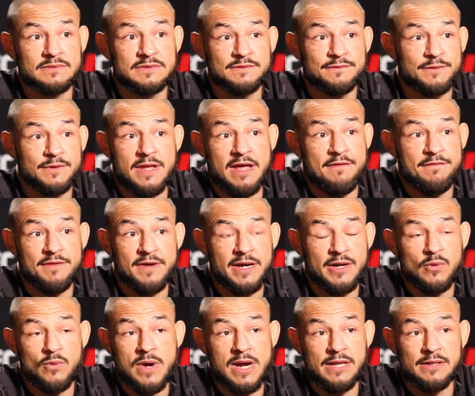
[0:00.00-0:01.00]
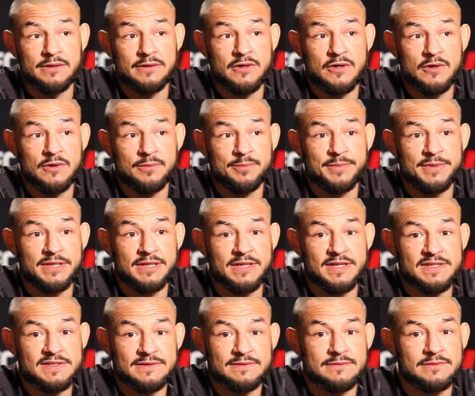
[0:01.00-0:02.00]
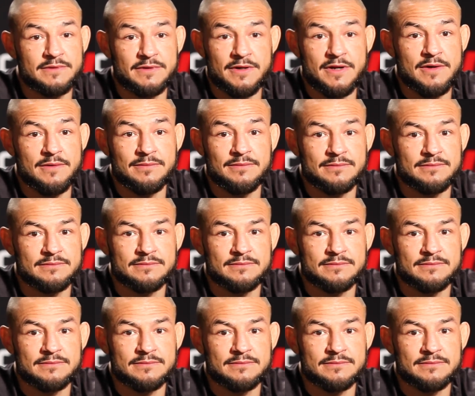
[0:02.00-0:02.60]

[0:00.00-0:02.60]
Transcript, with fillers: for that fight a while ago because you know.